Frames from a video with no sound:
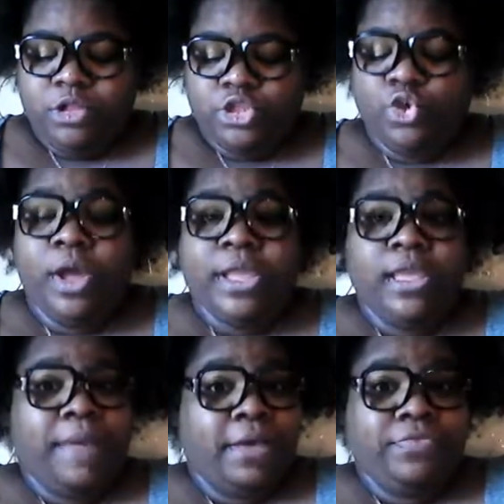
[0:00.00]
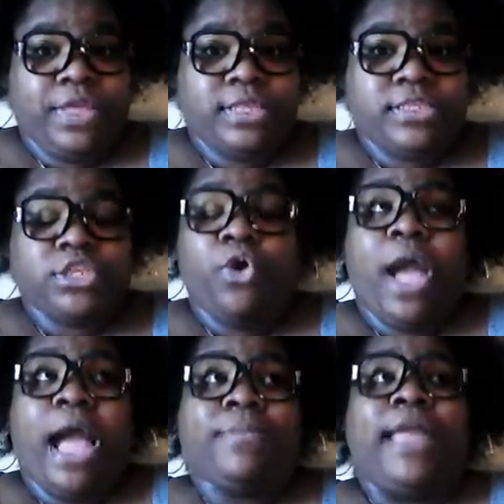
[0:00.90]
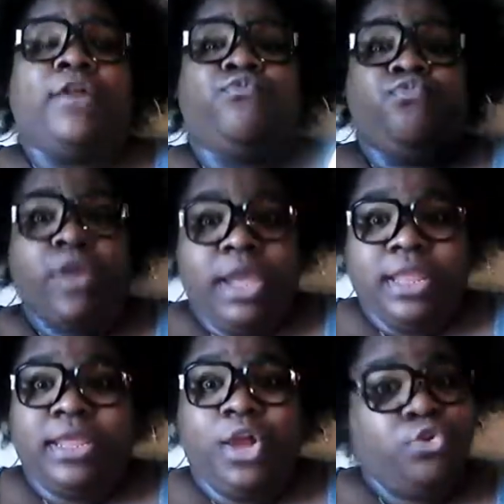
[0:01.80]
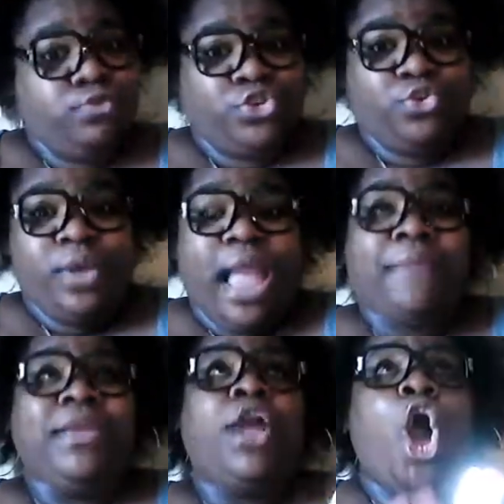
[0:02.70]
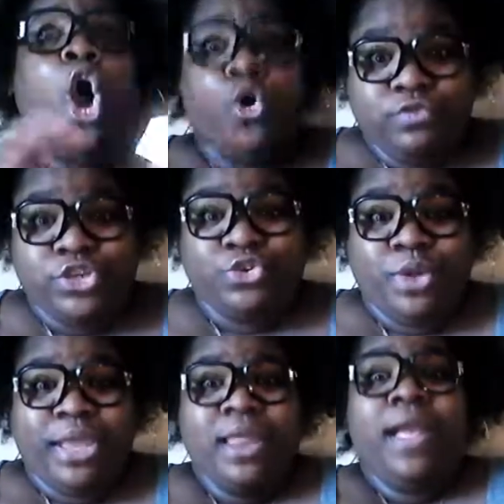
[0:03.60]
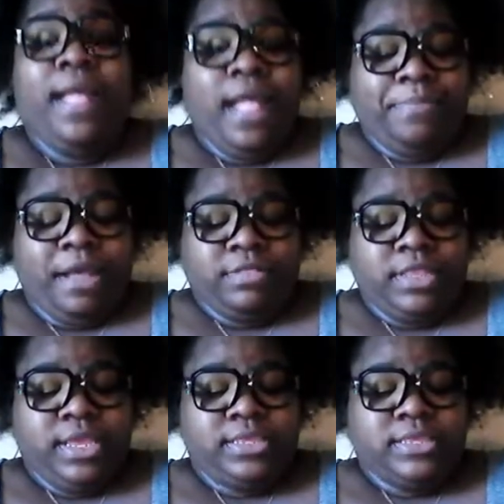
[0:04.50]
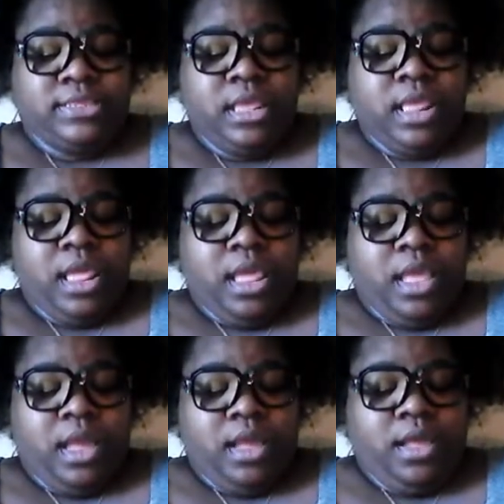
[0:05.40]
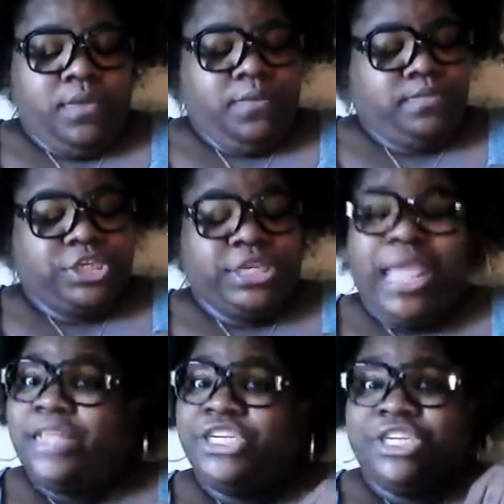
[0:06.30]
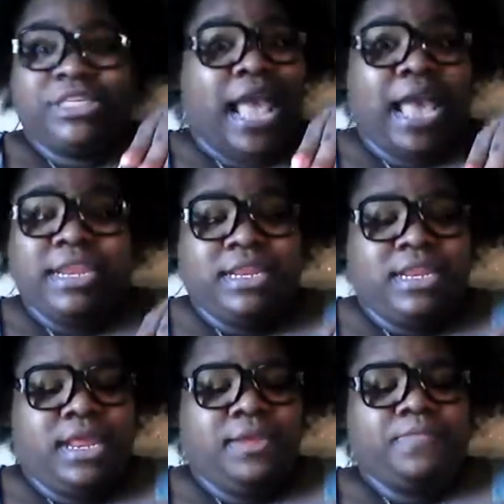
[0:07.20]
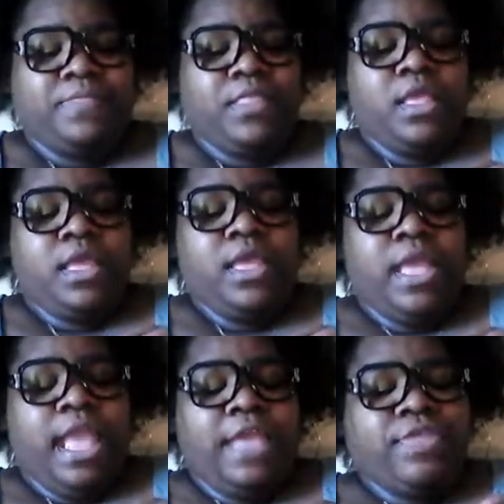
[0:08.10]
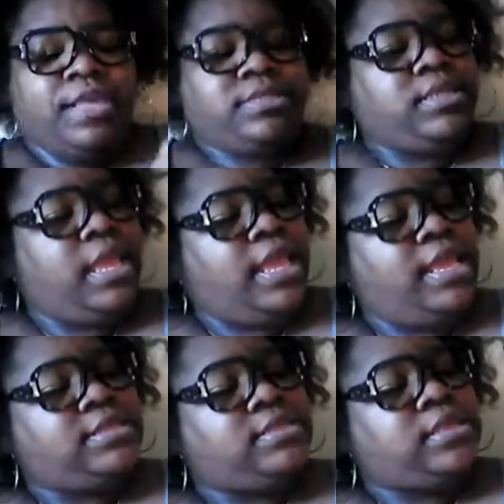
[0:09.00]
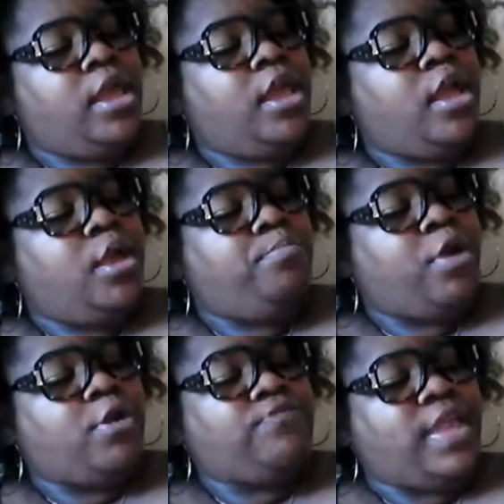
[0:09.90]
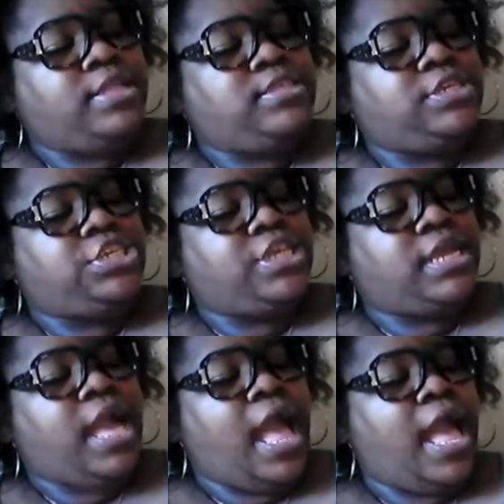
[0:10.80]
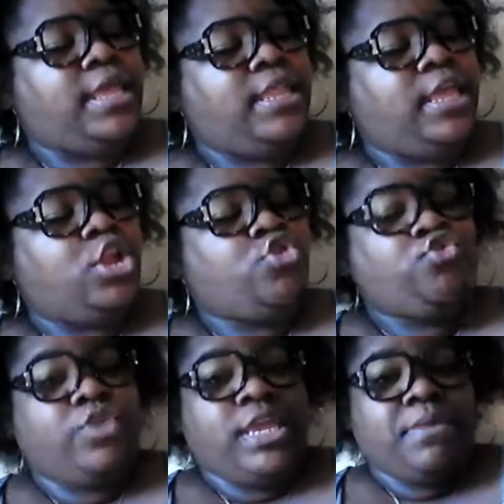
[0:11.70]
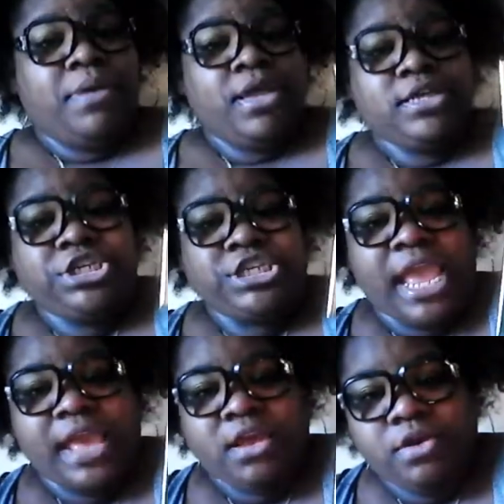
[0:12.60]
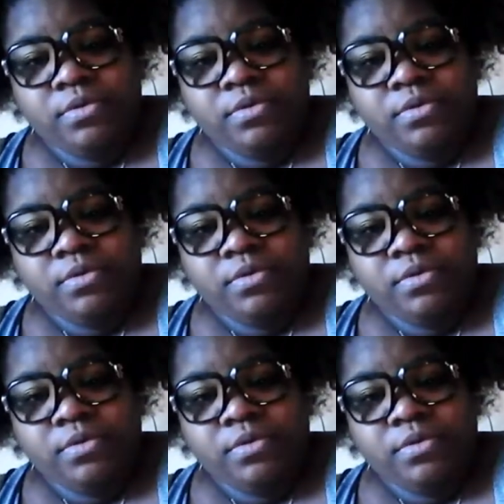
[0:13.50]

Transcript: talking about this. So I'm like really overjoyed. I mean overjoyed about this. Um she just added it in. And this is birthday edition Kylie Cream Shadow